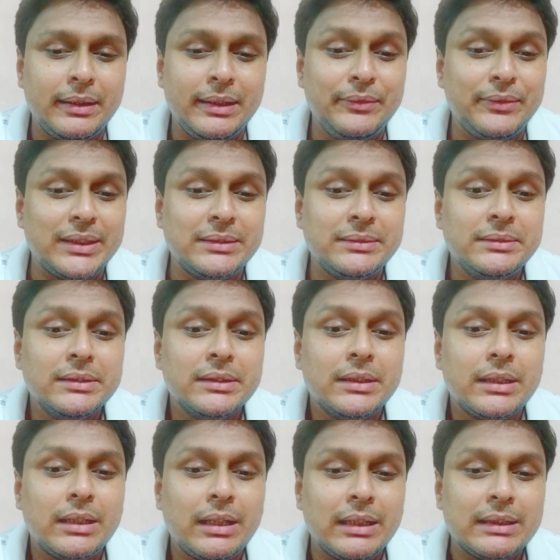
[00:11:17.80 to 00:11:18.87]
even
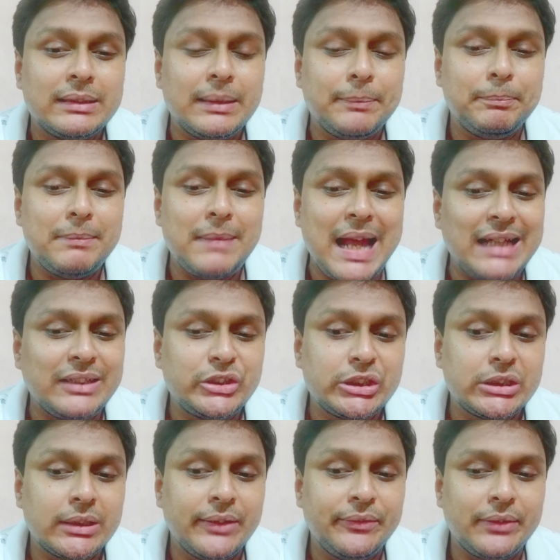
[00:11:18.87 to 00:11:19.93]
the
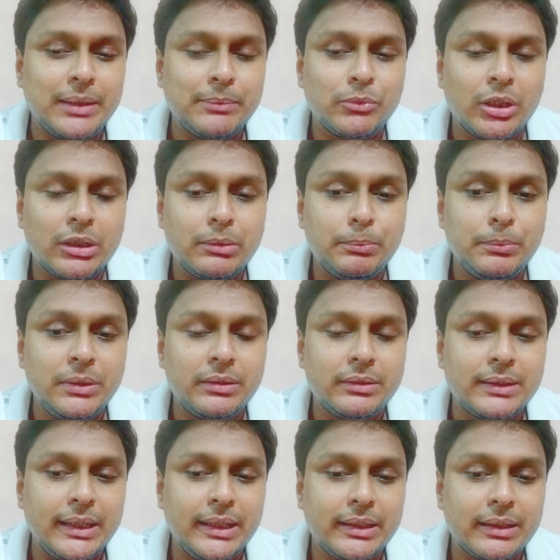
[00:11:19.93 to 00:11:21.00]
match, if I'm not
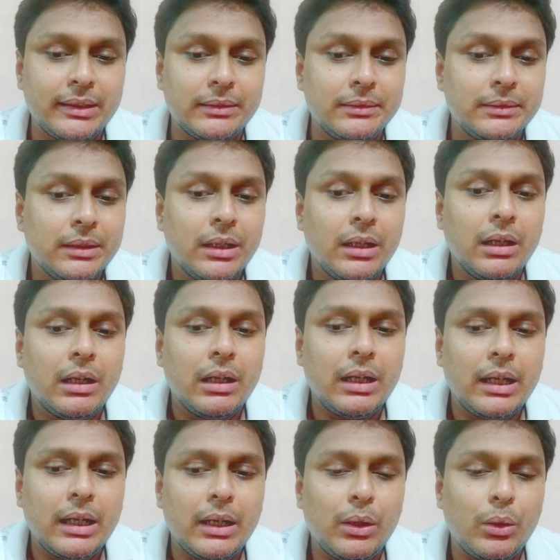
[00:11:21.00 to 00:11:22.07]
mistaken,
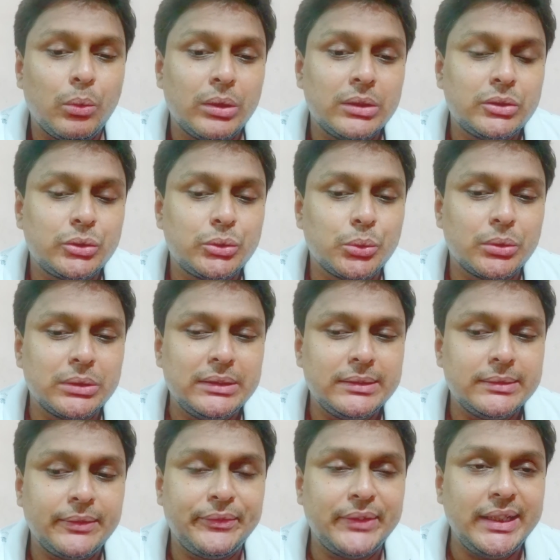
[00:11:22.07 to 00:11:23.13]
was
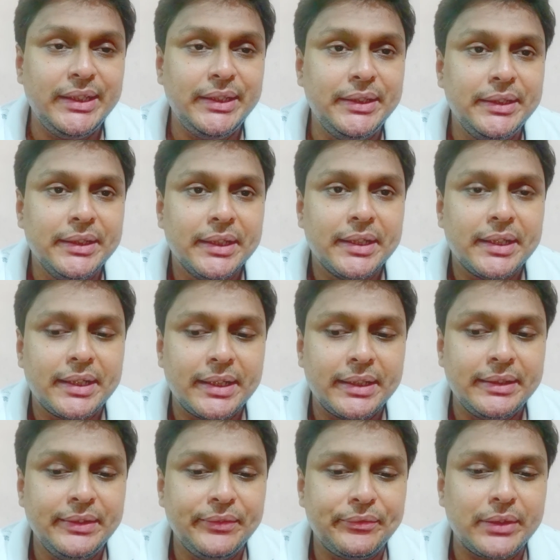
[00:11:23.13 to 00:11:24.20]
shown in a very
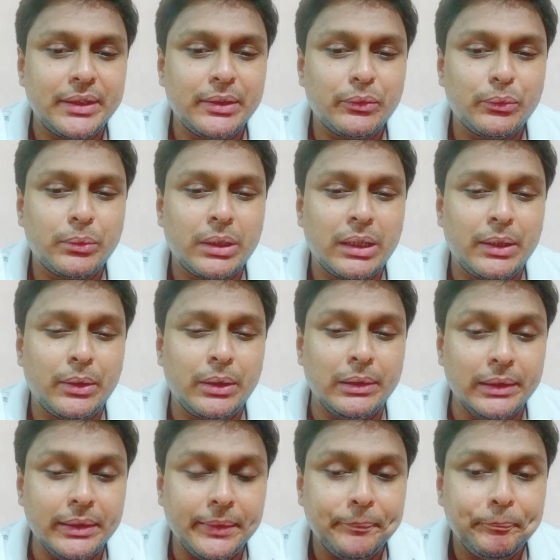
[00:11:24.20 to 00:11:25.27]
different
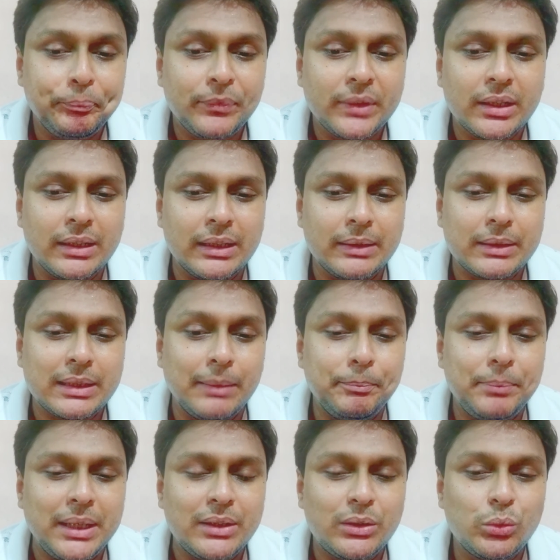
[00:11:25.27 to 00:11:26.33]

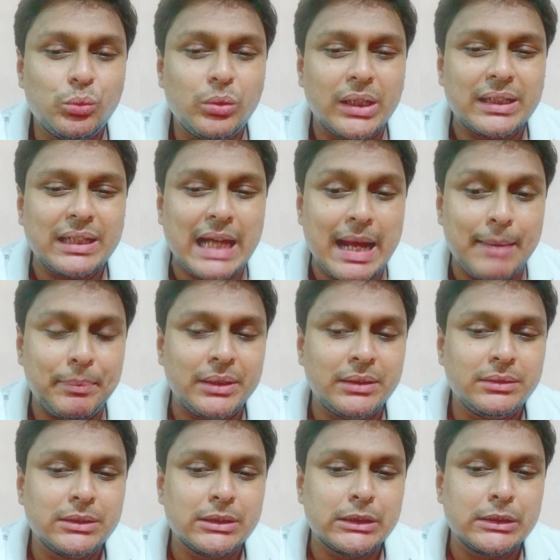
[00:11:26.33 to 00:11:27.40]
compared to what
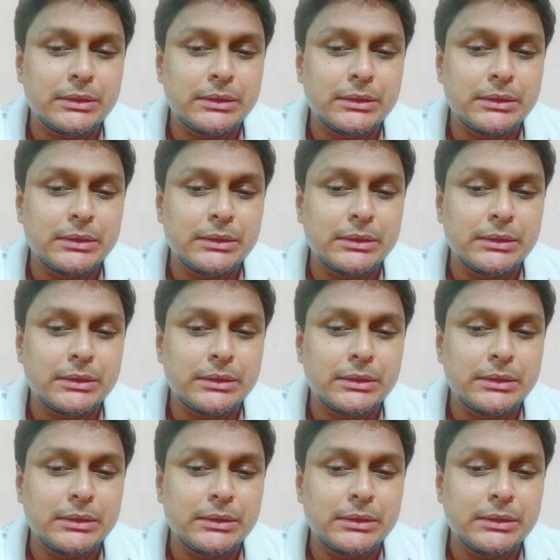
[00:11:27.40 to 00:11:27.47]
happened